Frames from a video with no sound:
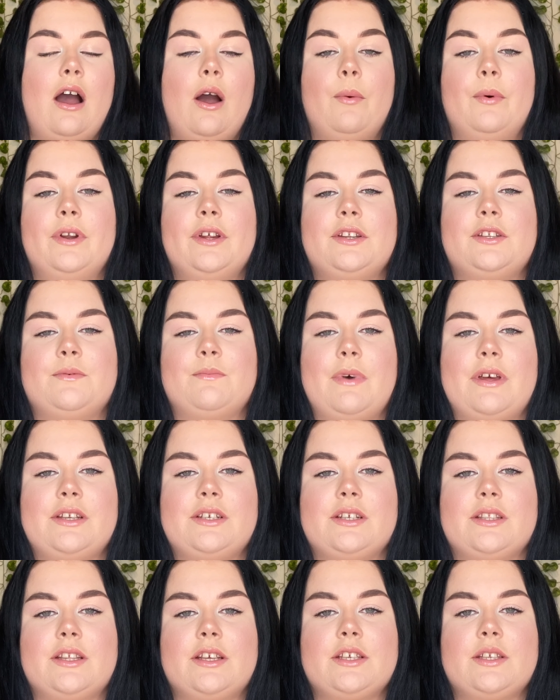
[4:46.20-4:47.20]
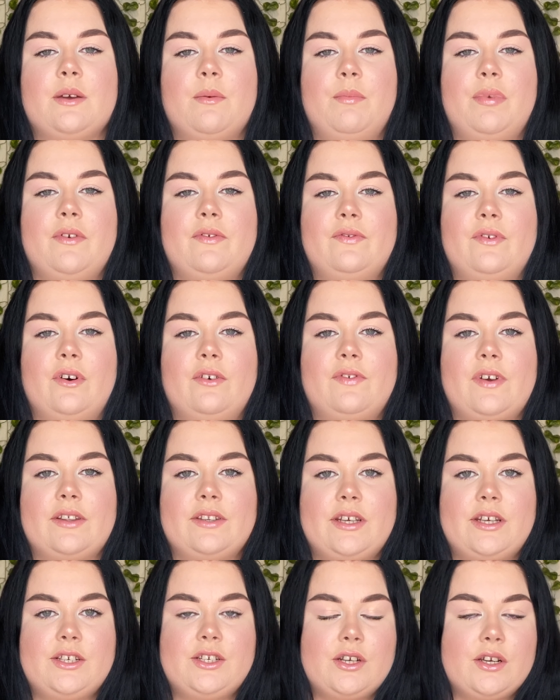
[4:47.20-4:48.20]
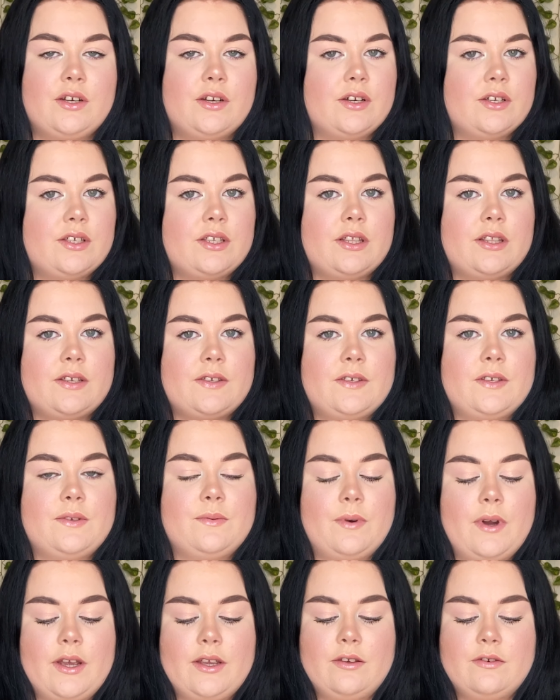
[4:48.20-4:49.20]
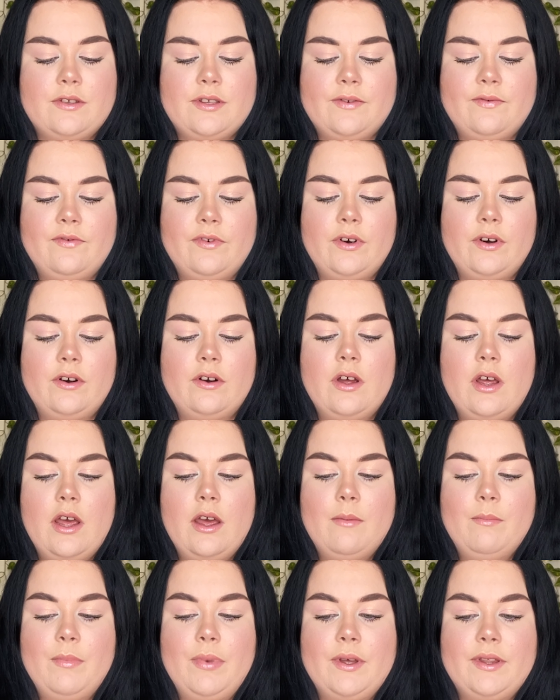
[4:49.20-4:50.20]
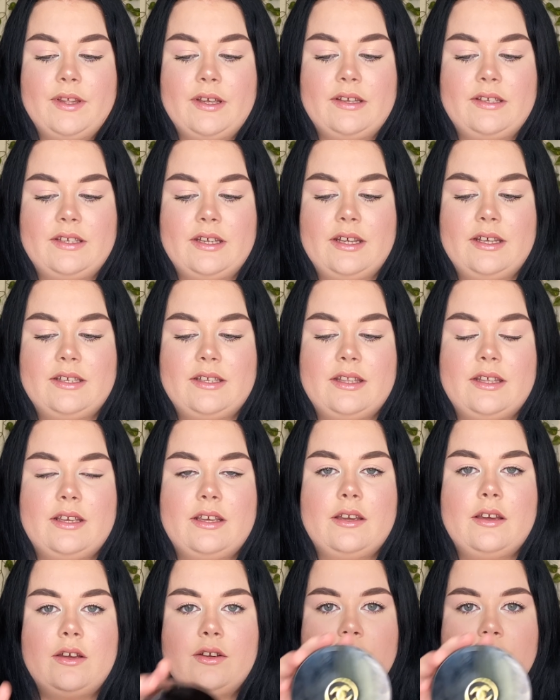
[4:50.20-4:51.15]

I wanted to mention this before foundation because this is what I use it for, but this is the